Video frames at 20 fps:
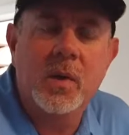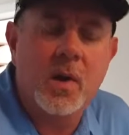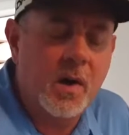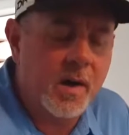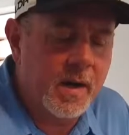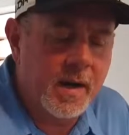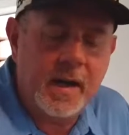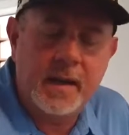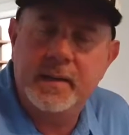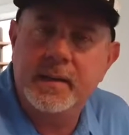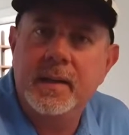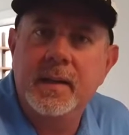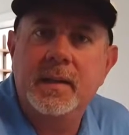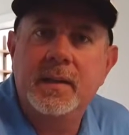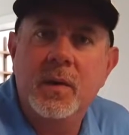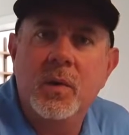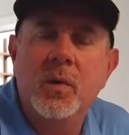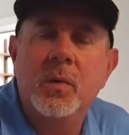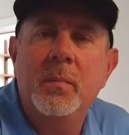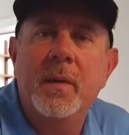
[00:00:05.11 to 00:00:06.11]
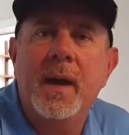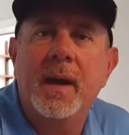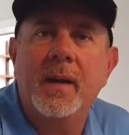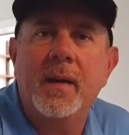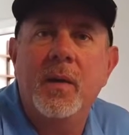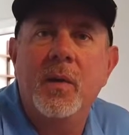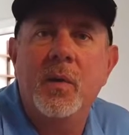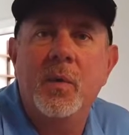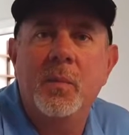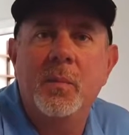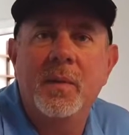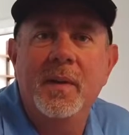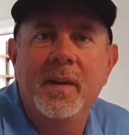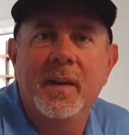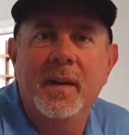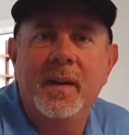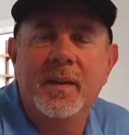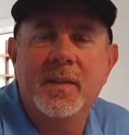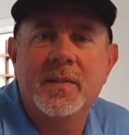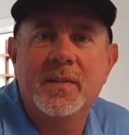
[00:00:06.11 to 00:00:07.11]
Laurie and I did, going back home,
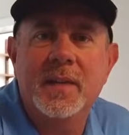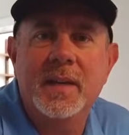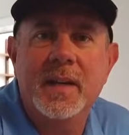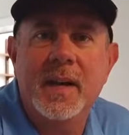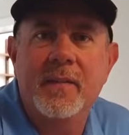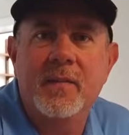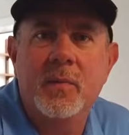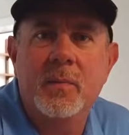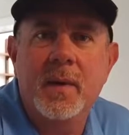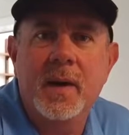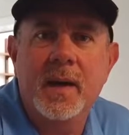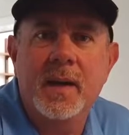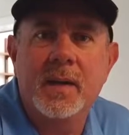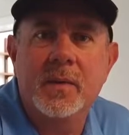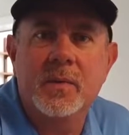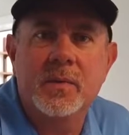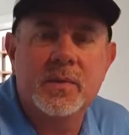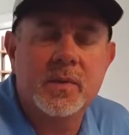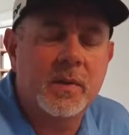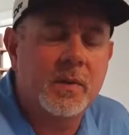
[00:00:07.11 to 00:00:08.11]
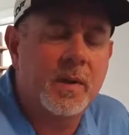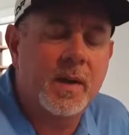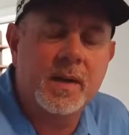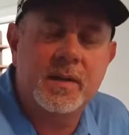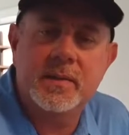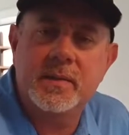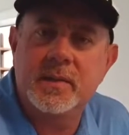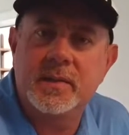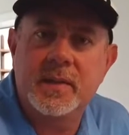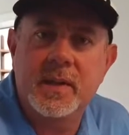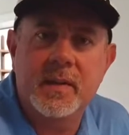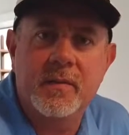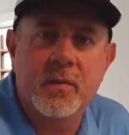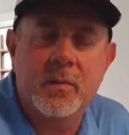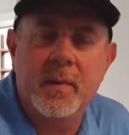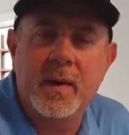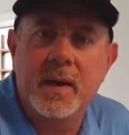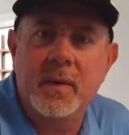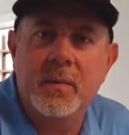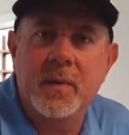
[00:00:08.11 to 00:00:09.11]
seeing everybody. It was so nice to see
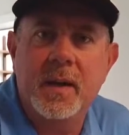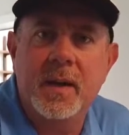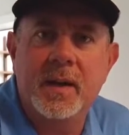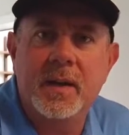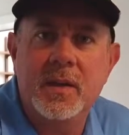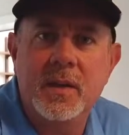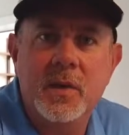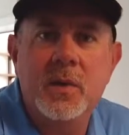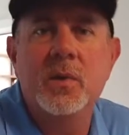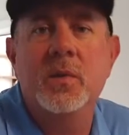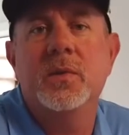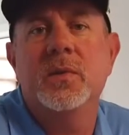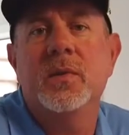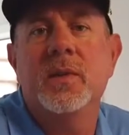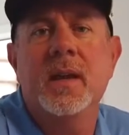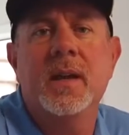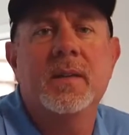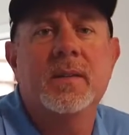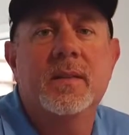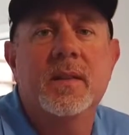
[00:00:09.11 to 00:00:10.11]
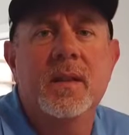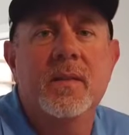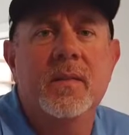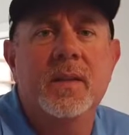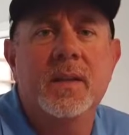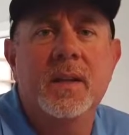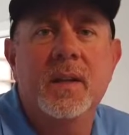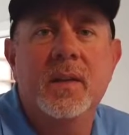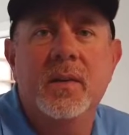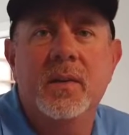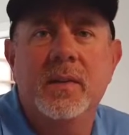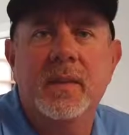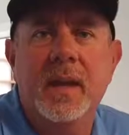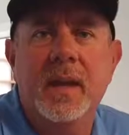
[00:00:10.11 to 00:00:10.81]
everybody. We had a huge Thanksgiving dinner